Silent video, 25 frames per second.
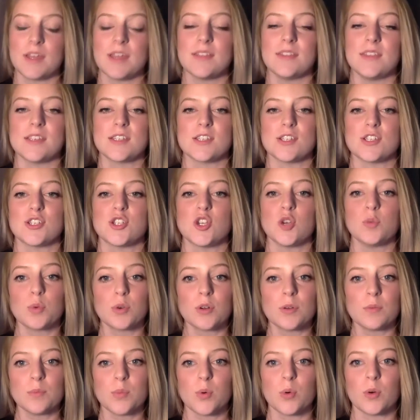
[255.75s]
This is super
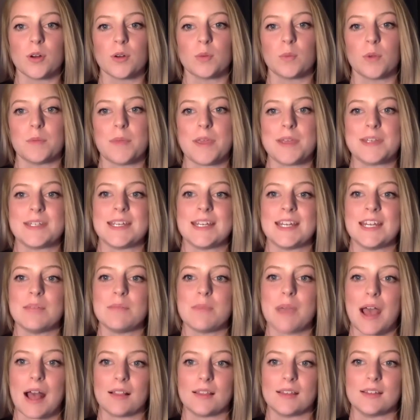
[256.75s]
important when maintaining
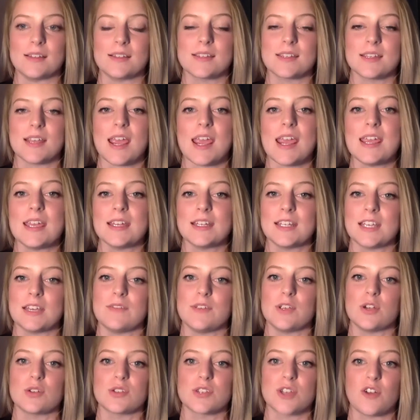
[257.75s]
balance and giving
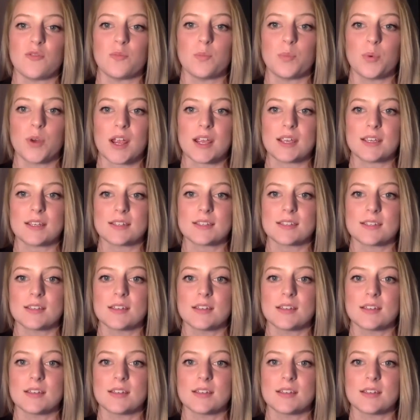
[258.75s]
yourself breaks.